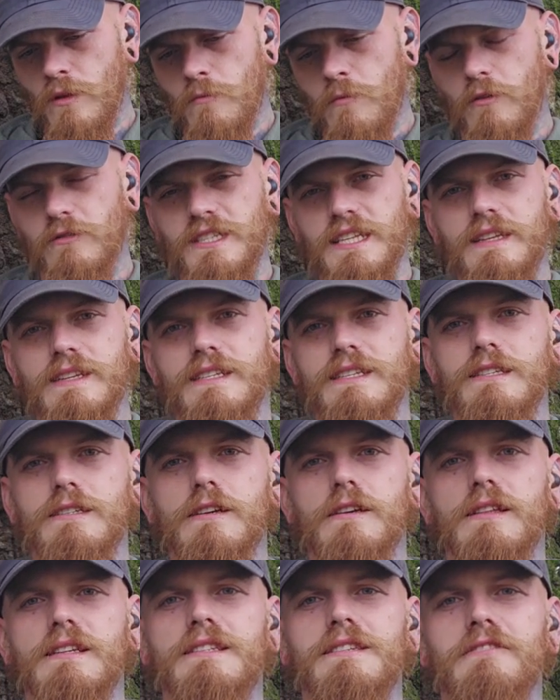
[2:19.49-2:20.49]
but obviously this is
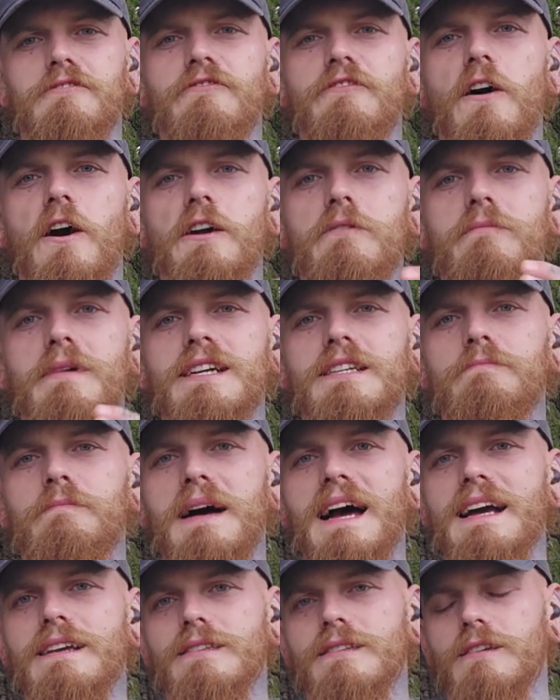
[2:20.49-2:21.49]
a this is a fine mesh
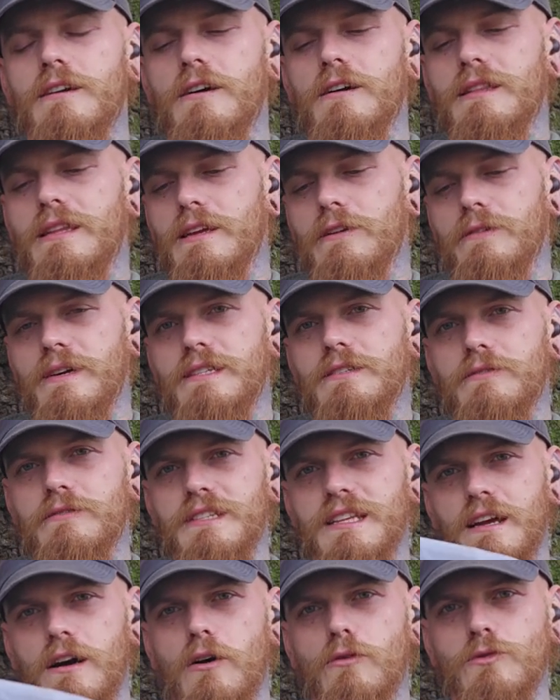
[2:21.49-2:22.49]
bag, so the idea is
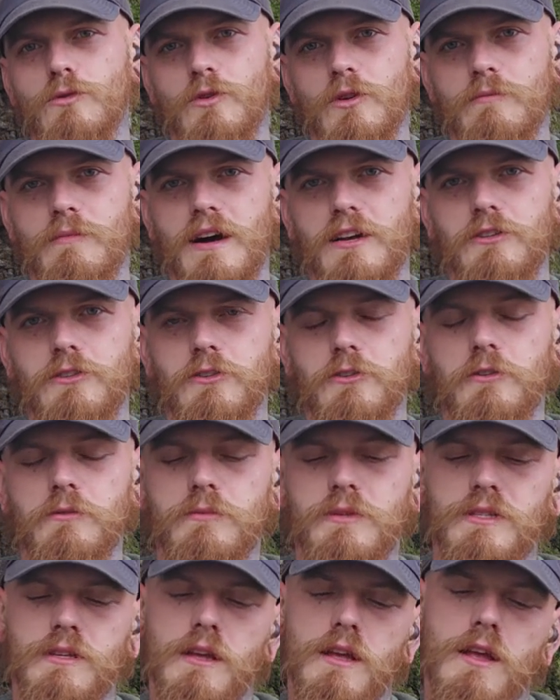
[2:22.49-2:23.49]
obviously it holds all your
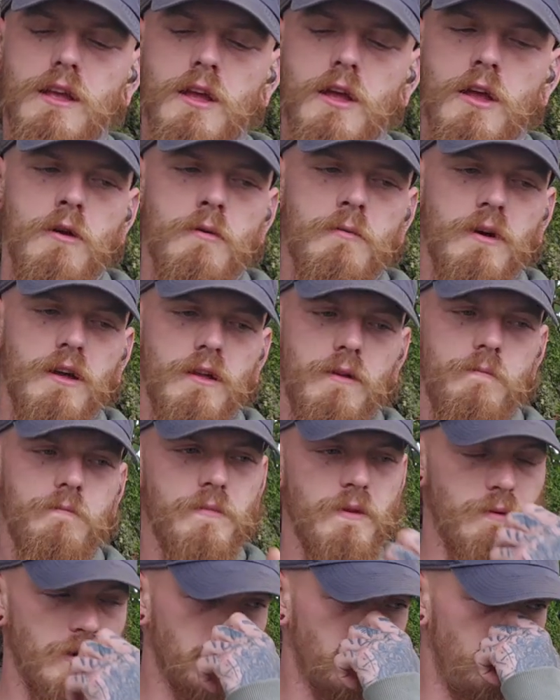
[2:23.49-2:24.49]
mushrooms. But
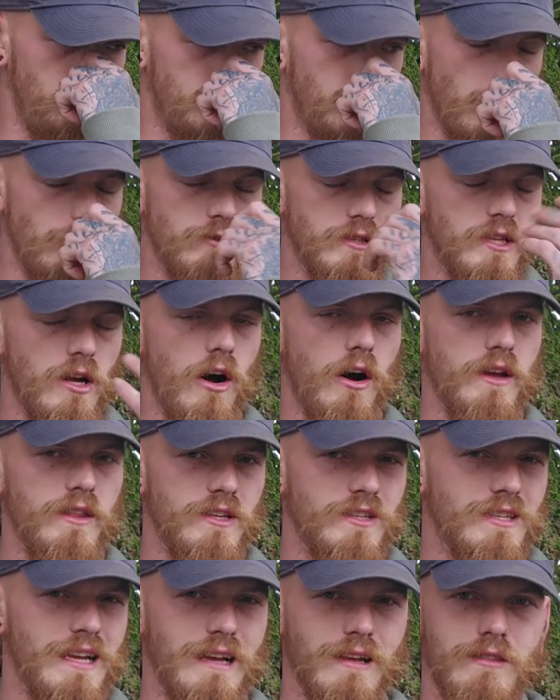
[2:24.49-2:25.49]
the mushrooms don't die
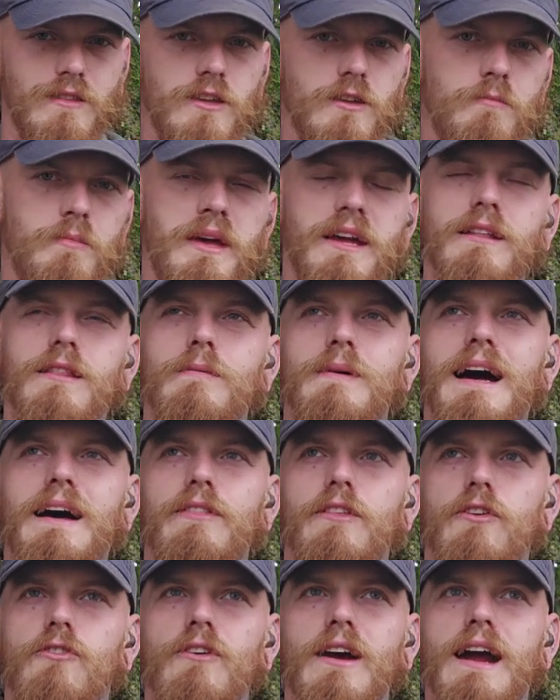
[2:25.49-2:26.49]
the second that you pick them out
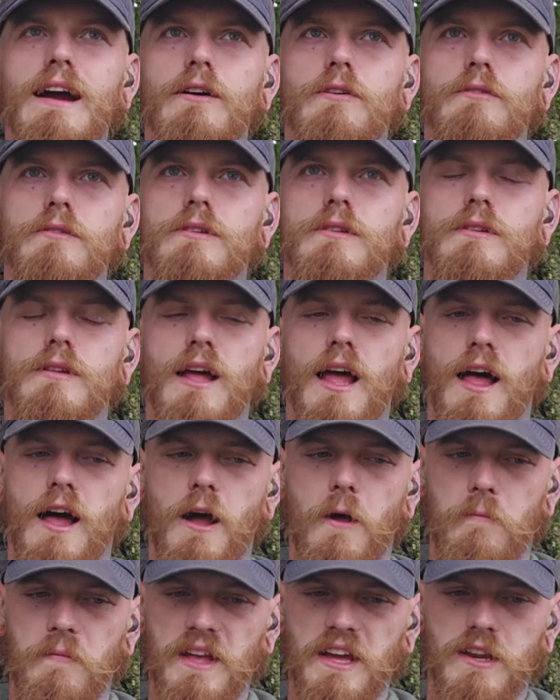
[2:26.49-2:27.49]
of the ground.
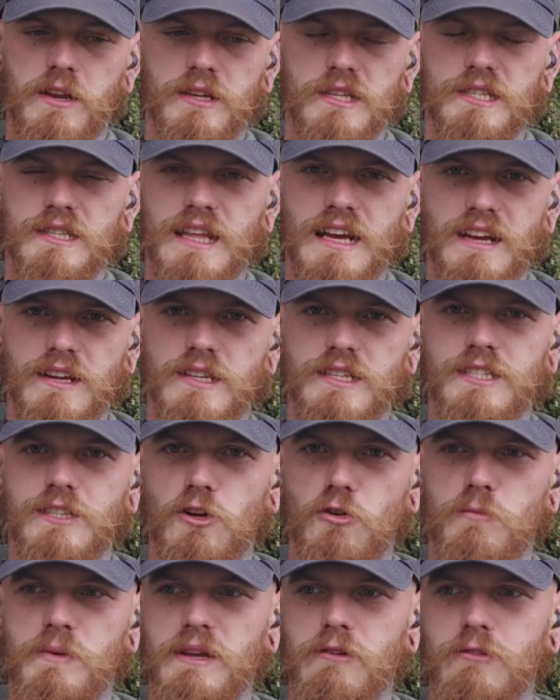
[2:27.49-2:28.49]
Um, they're gonna they're gonna
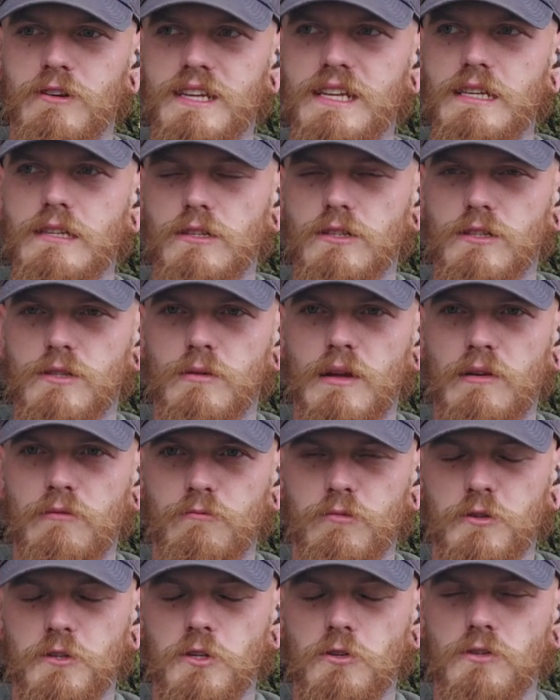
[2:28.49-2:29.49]
still be releasing
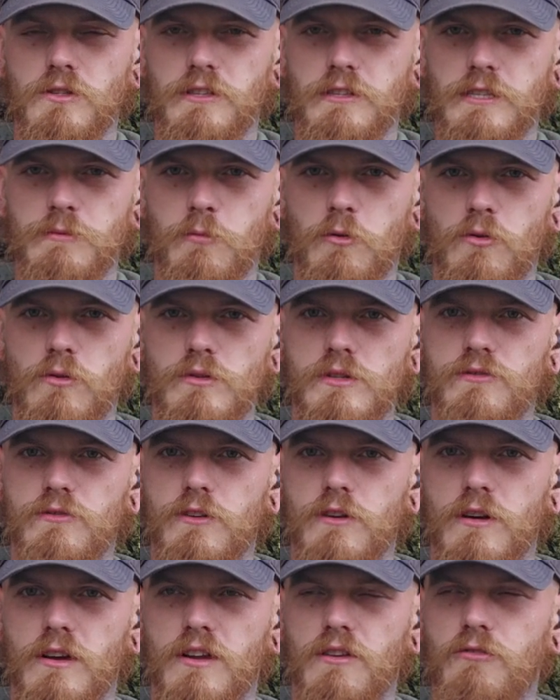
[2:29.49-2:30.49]
and producing spores
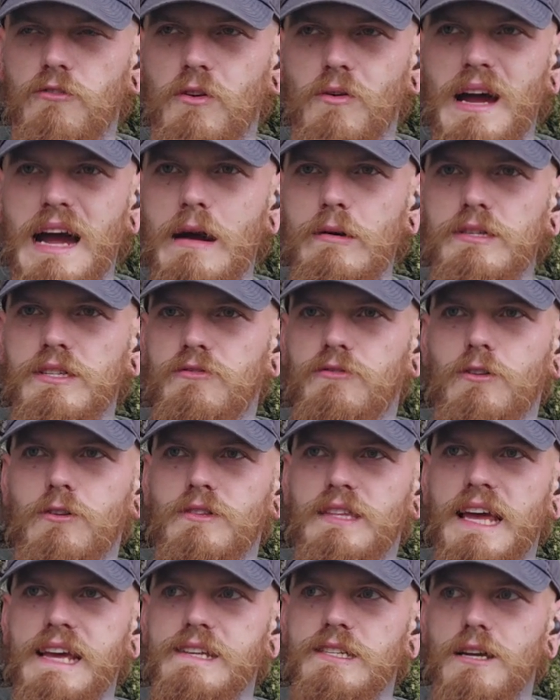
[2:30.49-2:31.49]
for a good few hours, if
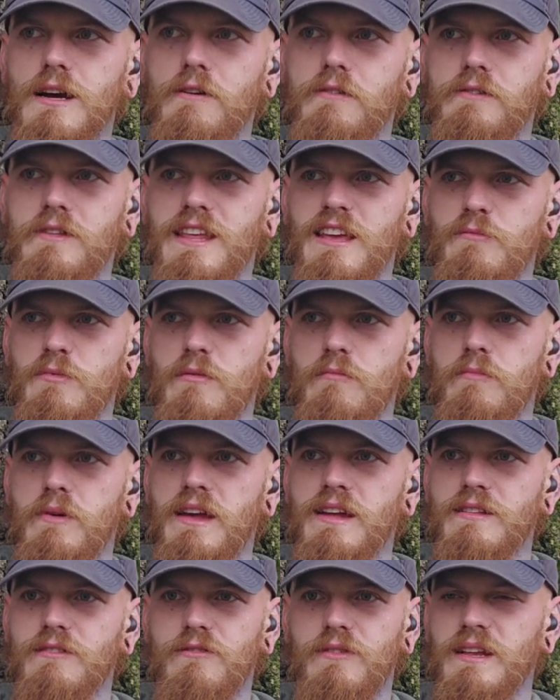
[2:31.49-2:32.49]
not days after they've been
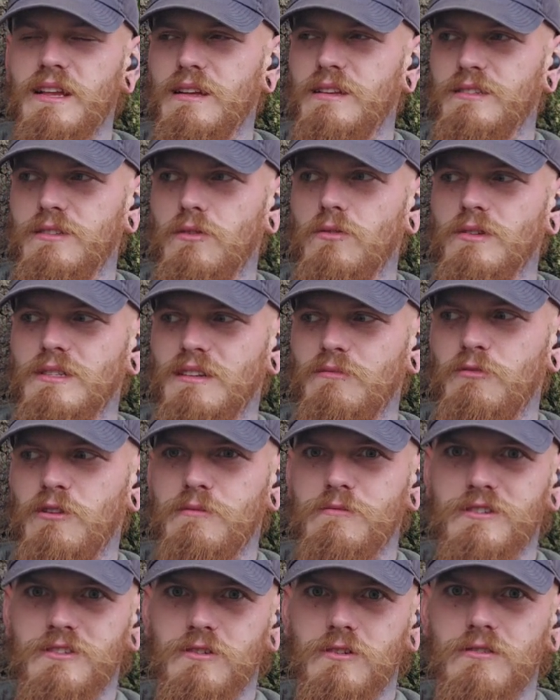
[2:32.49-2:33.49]
picked. I think as long as they have
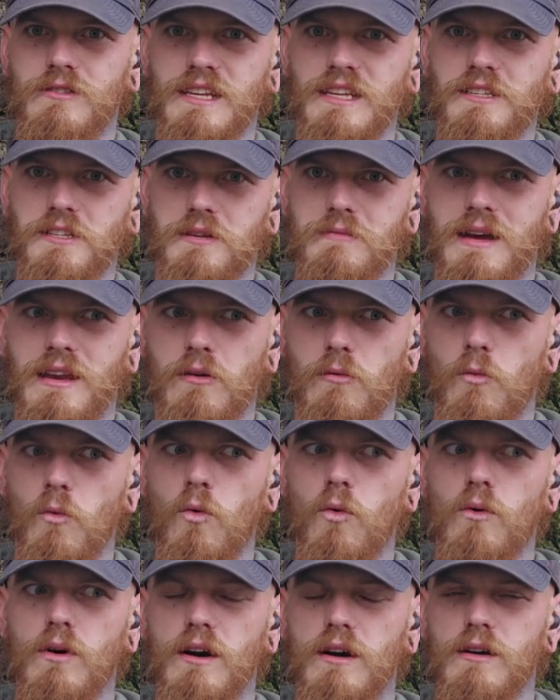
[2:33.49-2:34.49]
pretty much got a decent amount of
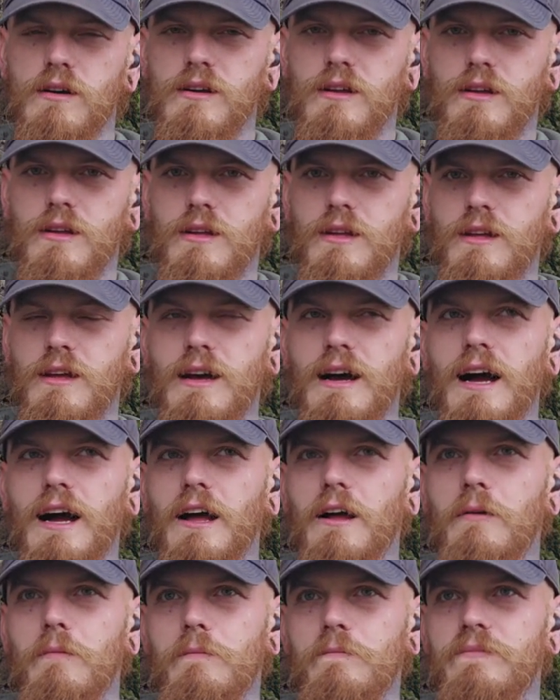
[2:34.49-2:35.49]
water,
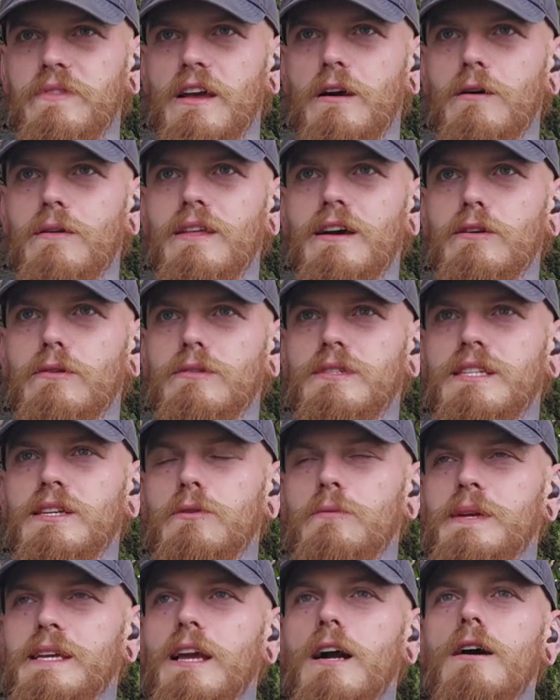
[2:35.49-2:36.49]
um, they'll, they'll
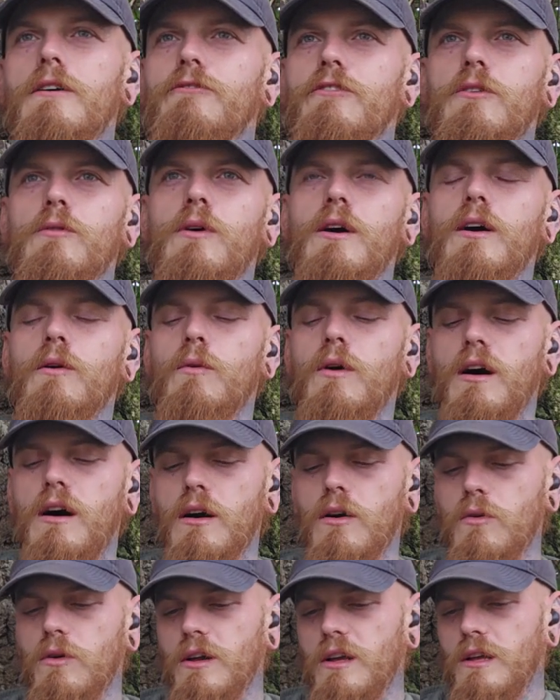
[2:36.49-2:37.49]
still be going for quite a
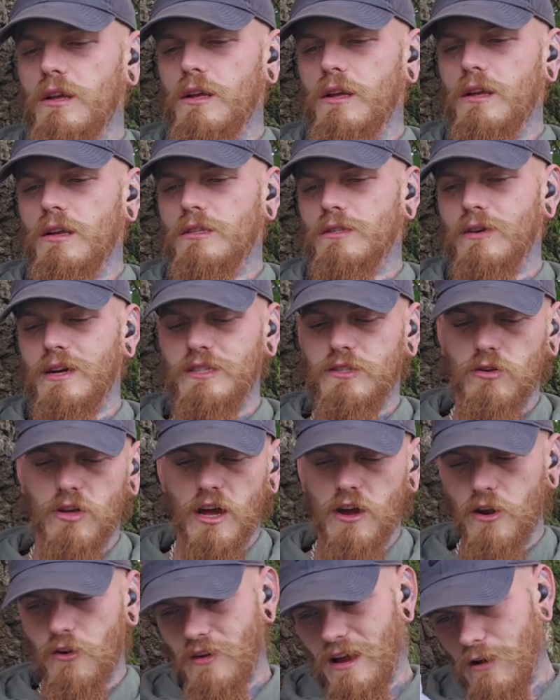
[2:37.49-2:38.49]
while. So as you're
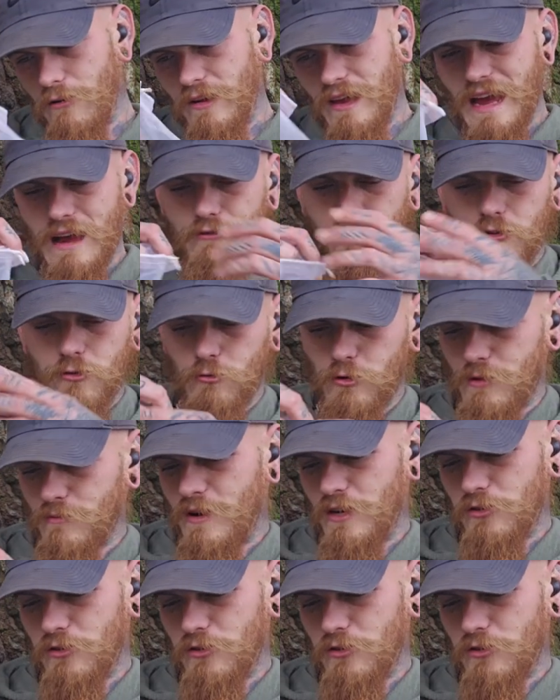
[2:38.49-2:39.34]
going around gathering all your